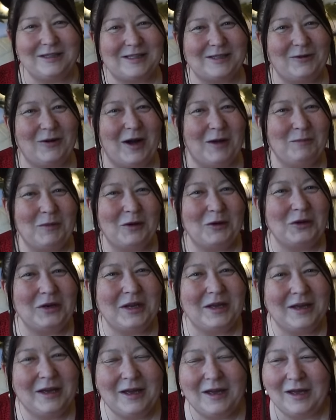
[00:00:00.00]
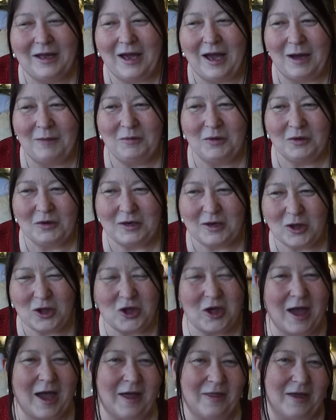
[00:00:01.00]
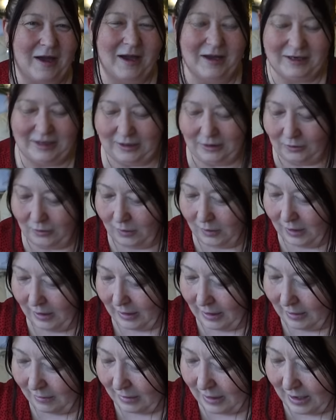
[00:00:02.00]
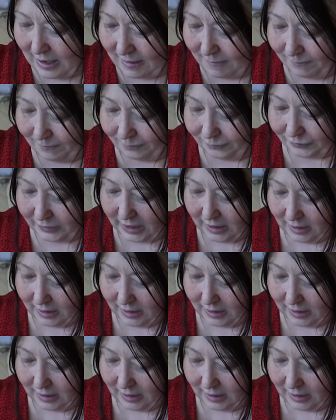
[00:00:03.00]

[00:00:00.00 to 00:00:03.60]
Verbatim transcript: so I'm not gonna share that, you know.